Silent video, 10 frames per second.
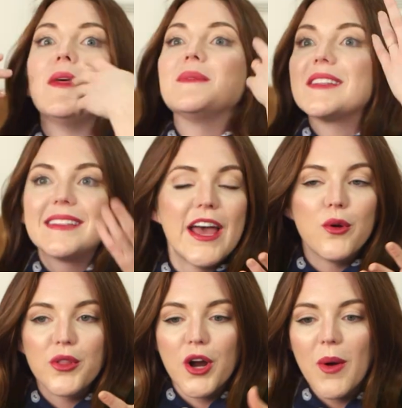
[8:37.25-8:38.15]
them to say
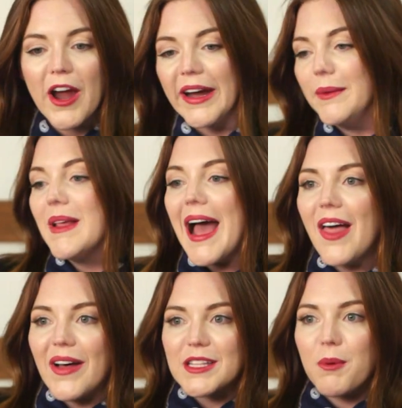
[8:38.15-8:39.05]
who they're wearing.
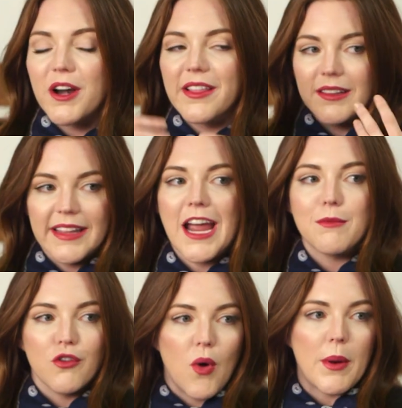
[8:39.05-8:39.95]
And that's part of the
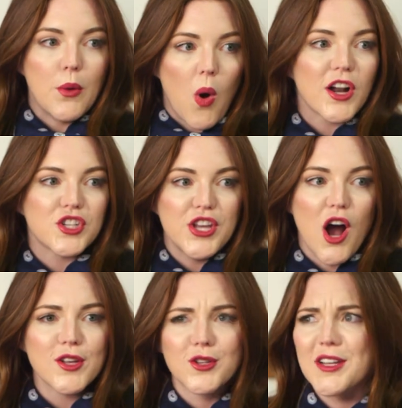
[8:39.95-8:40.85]
glamour of why we watch the
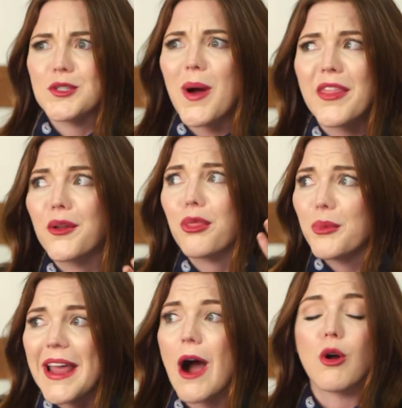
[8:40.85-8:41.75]
Oscars. That's why they're
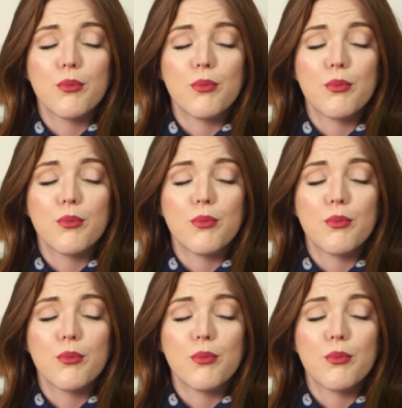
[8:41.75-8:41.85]
3-hour